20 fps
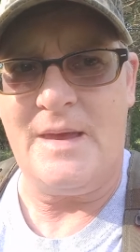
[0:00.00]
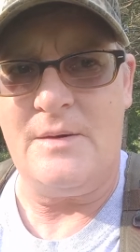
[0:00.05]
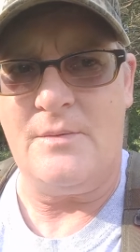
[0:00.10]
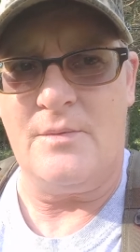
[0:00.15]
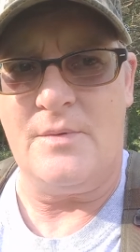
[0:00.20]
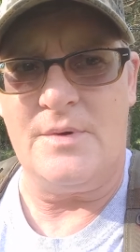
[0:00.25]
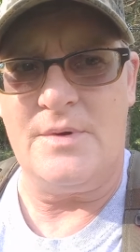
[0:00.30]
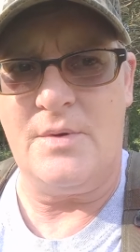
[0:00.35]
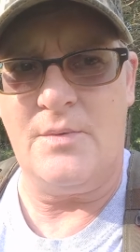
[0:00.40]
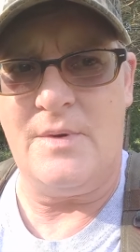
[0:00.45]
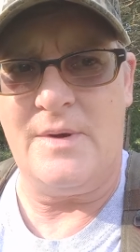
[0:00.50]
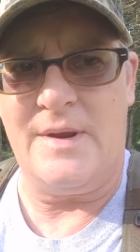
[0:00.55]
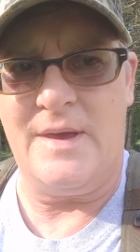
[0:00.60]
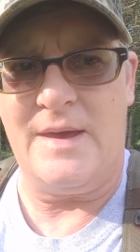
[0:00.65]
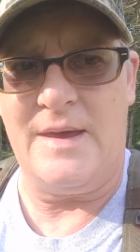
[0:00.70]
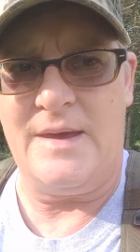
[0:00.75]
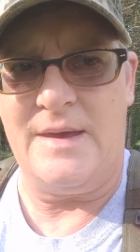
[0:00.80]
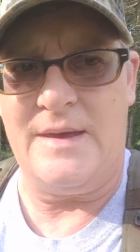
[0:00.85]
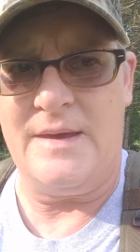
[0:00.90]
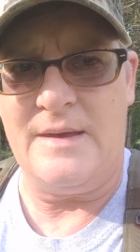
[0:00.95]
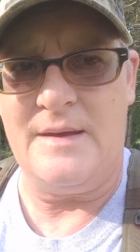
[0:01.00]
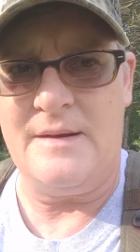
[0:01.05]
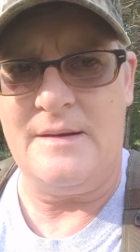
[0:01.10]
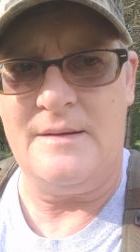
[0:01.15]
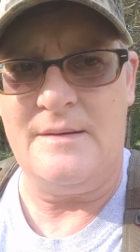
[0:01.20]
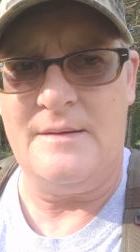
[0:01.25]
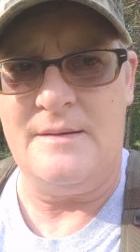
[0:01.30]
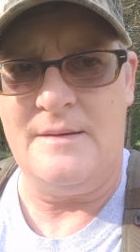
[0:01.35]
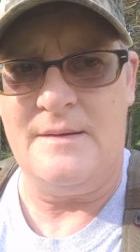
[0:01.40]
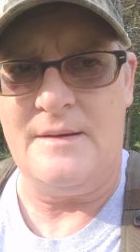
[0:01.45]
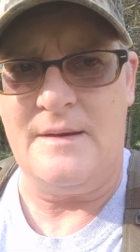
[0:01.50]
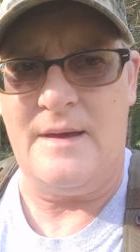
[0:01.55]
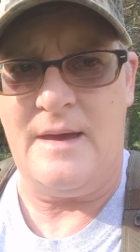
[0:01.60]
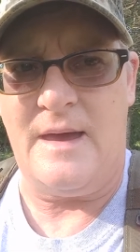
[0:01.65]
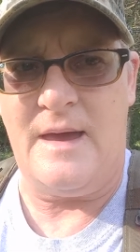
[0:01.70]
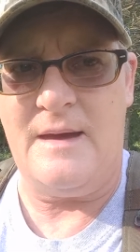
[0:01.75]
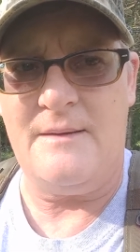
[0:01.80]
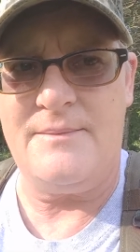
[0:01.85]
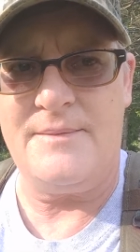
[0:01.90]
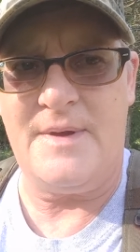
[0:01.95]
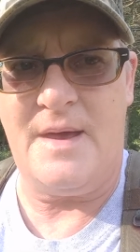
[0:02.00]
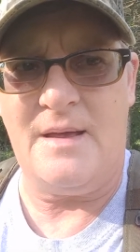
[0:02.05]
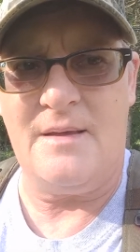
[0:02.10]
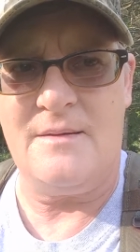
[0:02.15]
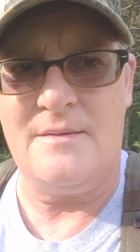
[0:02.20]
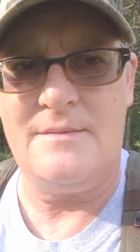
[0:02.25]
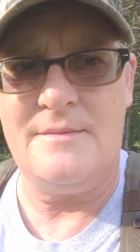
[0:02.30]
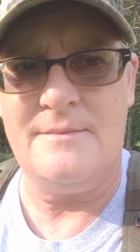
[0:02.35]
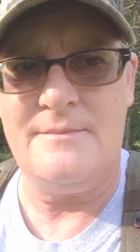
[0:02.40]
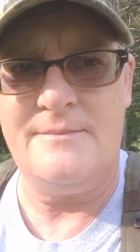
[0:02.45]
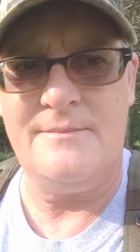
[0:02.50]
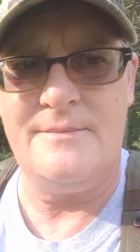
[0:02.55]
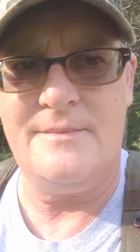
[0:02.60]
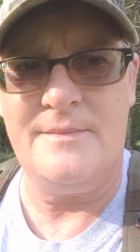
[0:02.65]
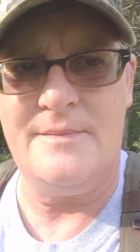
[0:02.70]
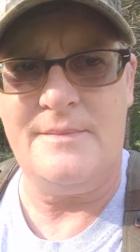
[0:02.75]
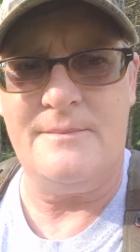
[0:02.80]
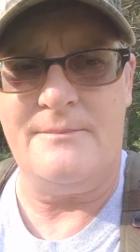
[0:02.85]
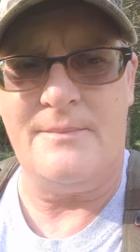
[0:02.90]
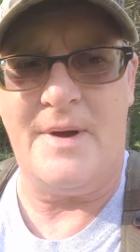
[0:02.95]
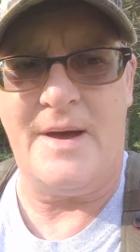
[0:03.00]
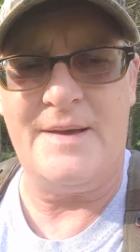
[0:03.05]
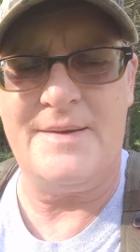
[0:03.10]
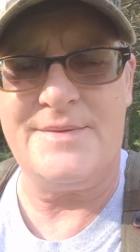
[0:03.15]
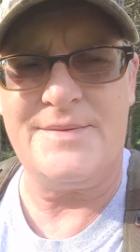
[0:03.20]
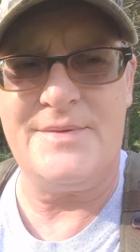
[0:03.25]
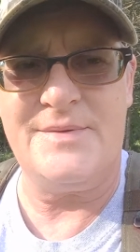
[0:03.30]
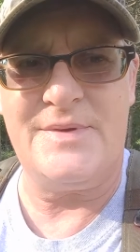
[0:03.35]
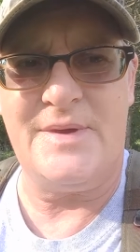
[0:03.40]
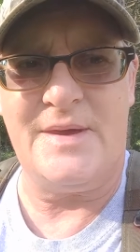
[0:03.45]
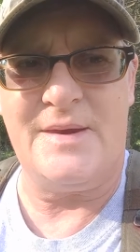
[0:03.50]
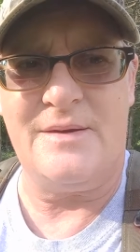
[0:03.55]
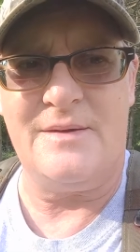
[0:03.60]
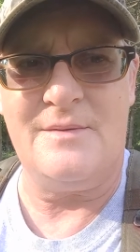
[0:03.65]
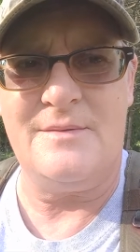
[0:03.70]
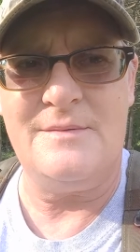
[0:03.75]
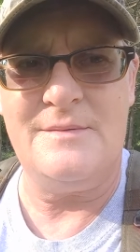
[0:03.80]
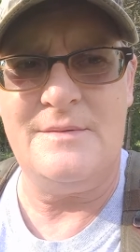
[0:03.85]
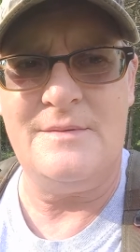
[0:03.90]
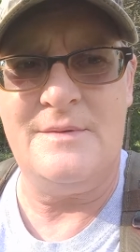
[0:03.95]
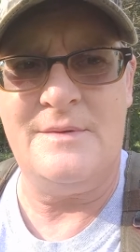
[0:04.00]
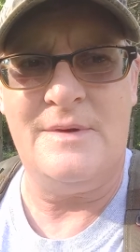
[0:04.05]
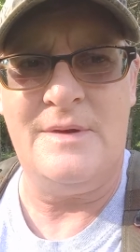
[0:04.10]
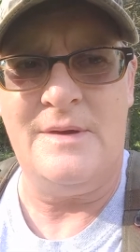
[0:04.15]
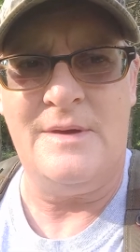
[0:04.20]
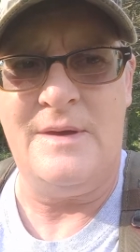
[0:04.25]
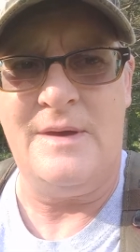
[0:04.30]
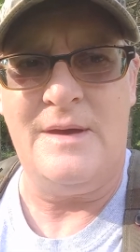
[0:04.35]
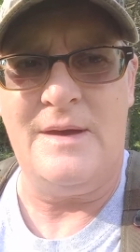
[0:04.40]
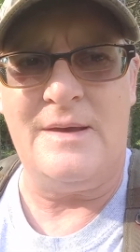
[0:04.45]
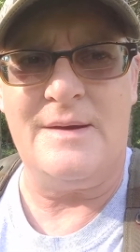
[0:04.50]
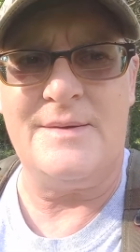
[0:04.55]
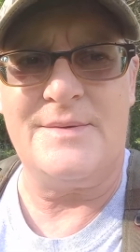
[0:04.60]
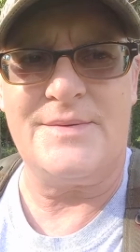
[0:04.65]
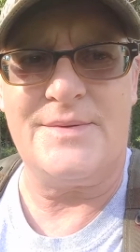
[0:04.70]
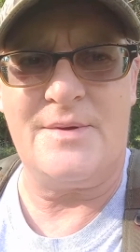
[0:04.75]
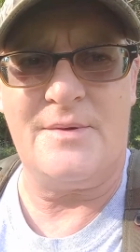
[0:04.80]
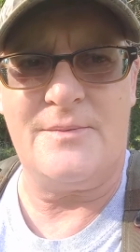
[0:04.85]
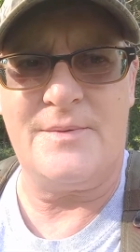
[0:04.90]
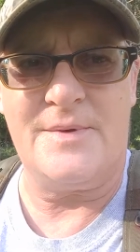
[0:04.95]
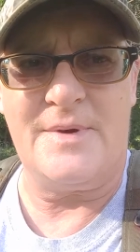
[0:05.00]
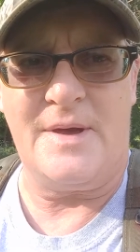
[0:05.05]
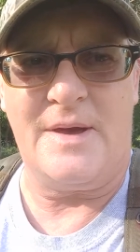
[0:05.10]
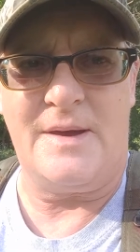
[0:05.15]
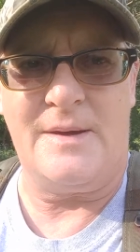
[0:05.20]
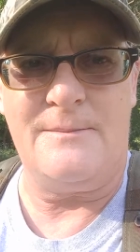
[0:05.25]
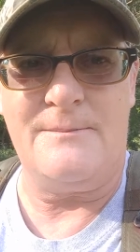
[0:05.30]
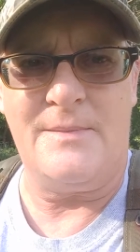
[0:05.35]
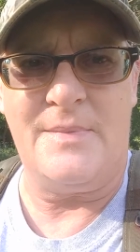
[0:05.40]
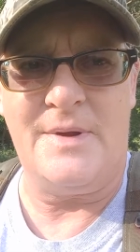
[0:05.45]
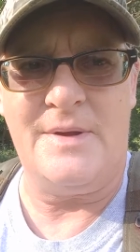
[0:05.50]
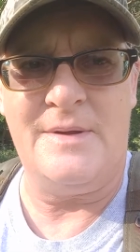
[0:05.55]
we're doing a half dollar bicentennial and a silver dime